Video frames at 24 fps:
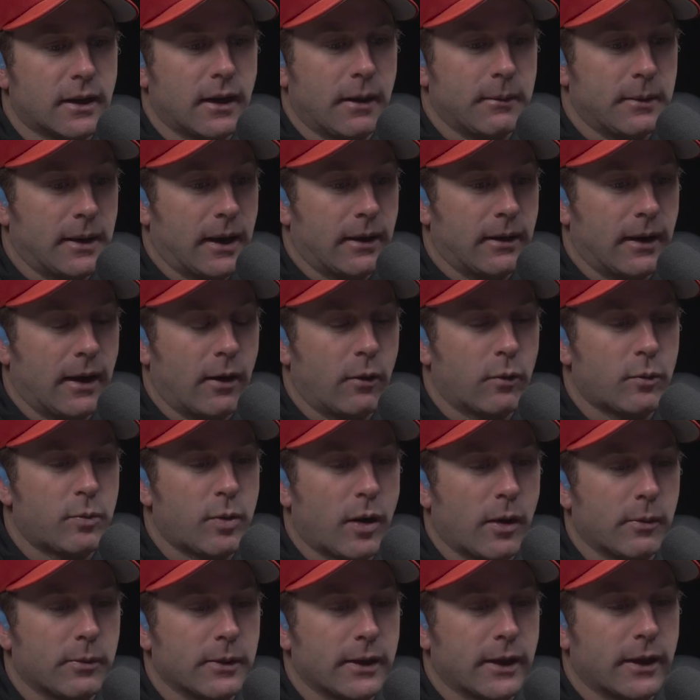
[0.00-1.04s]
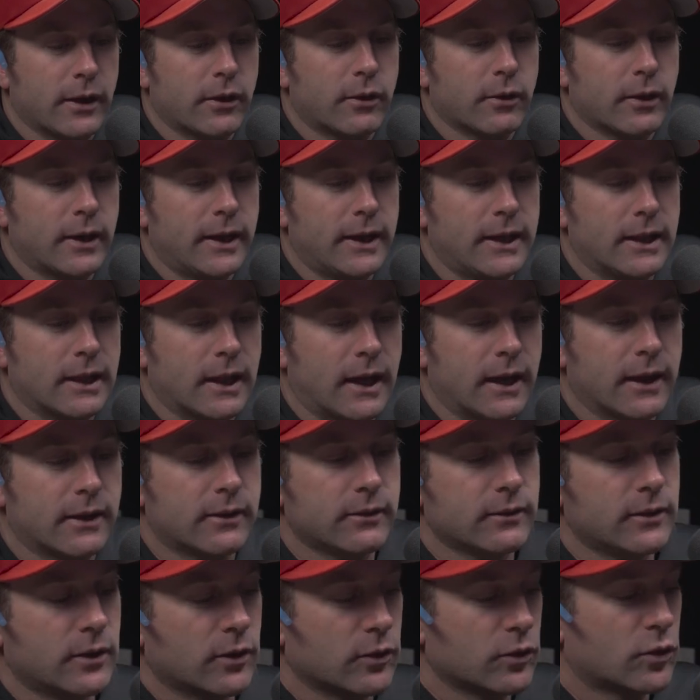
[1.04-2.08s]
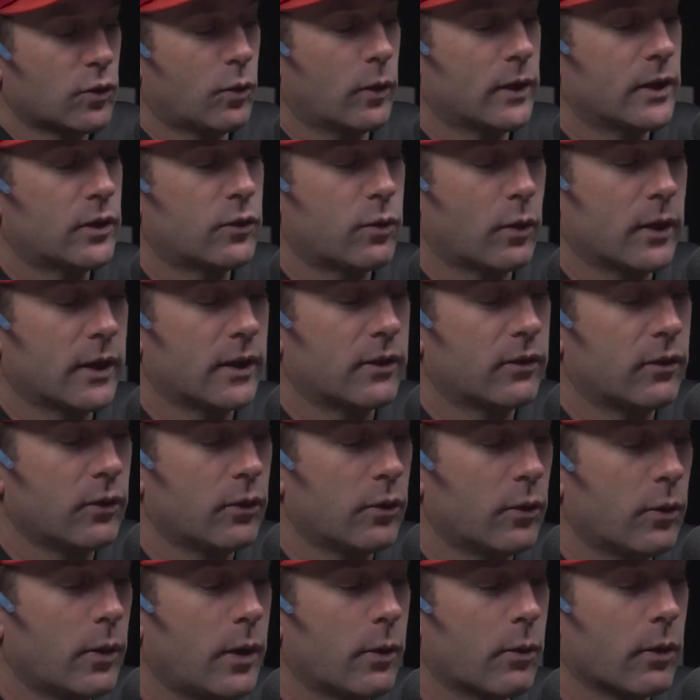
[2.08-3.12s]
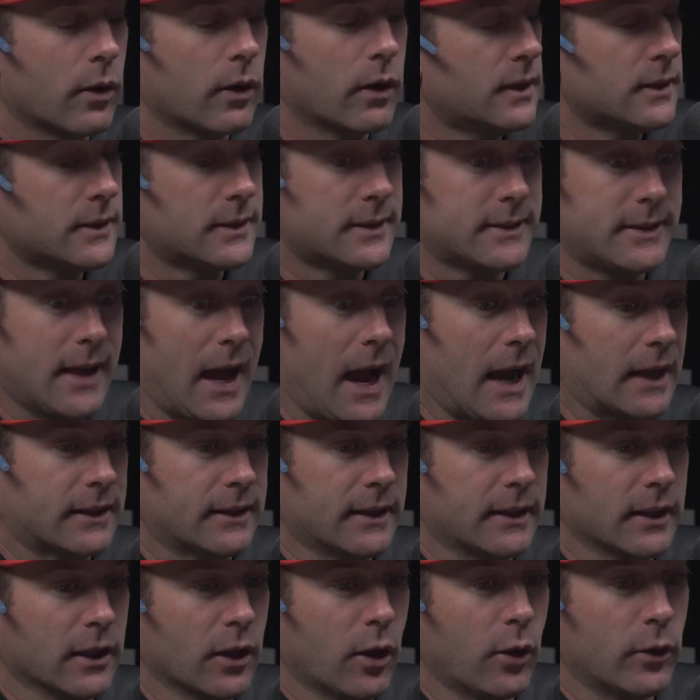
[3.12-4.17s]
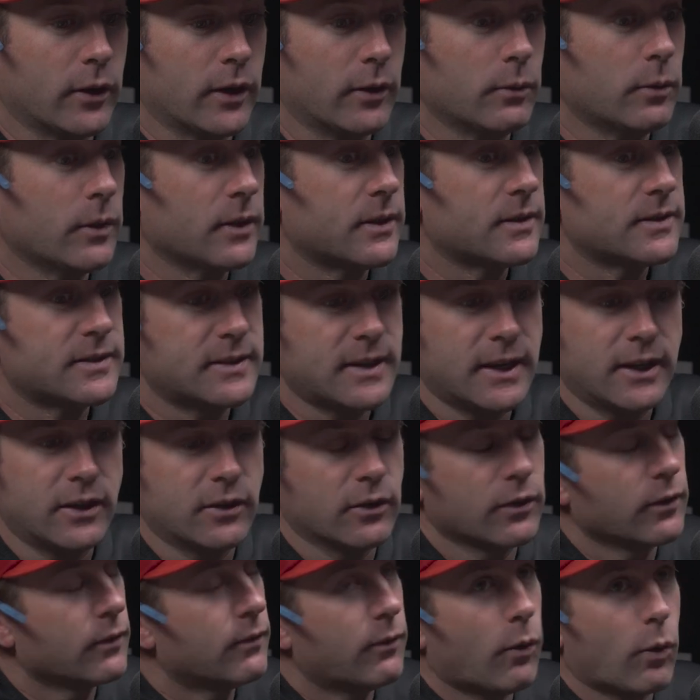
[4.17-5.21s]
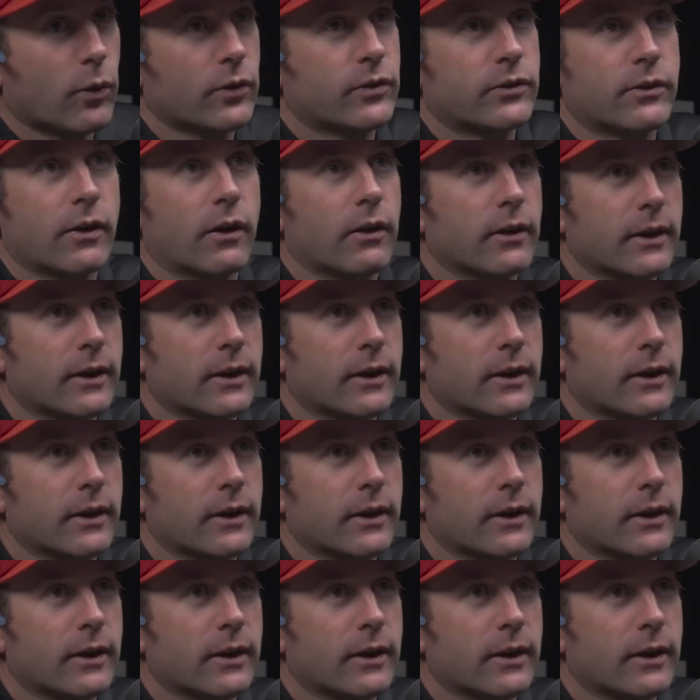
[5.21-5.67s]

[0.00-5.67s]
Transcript: I mean, I would probably agree. 2022, we were stacked and loaded with senior 4-star